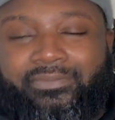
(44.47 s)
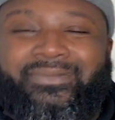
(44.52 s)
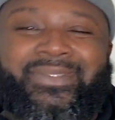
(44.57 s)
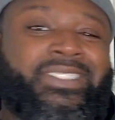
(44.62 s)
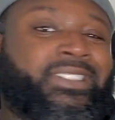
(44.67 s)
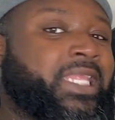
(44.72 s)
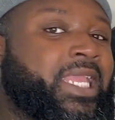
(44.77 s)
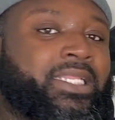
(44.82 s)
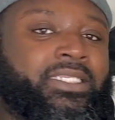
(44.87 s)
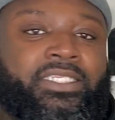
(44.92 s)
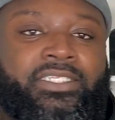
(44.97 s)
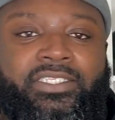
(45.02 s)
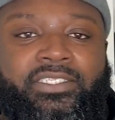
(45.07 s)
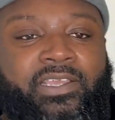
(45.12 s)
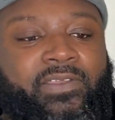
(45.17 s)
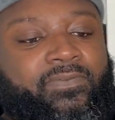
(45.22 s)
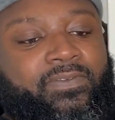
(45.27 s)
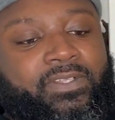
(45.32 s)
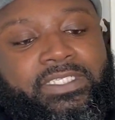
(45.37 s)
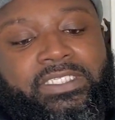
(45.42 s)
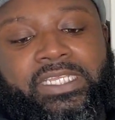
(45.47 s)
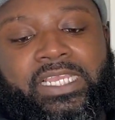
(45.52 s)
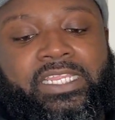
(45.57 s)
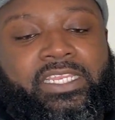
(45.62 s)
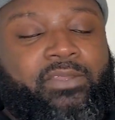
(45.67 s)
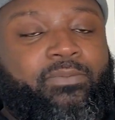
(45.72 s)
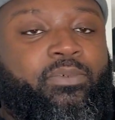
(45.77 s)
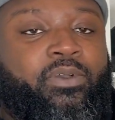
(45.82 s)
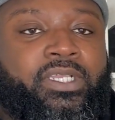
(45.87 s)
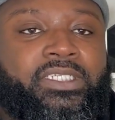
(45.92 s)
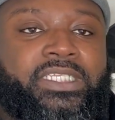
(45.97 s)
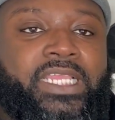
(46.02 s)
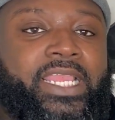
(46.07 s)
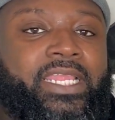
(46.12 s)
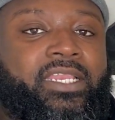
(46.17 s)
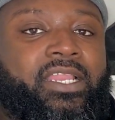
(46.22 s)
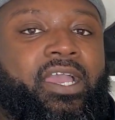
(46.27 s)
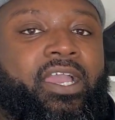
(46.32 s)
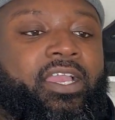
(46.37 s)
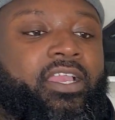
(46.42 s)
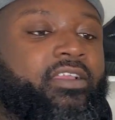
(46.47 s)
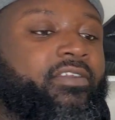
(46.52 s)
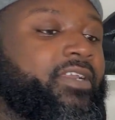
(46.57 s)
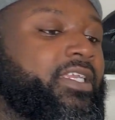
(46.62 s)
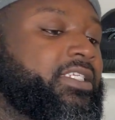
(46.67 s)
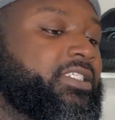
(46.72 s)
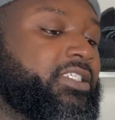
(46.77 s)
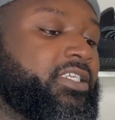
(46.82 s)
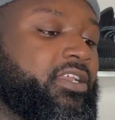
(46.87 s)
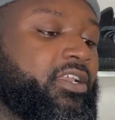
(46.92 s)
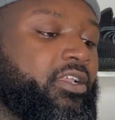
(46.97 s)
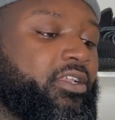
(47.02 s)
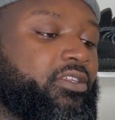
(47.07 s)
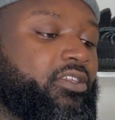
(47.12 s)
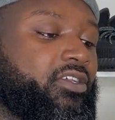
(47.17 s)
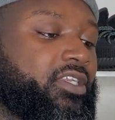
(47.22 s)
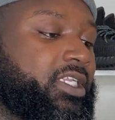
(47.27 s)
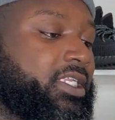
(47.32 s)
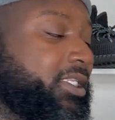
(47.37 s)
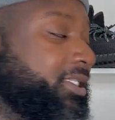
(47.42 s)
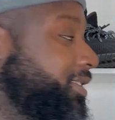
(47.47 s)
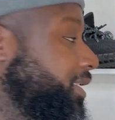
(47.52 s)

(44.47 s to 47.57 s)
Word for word: Standard stuff inside the box, ain't nothing crazy going on in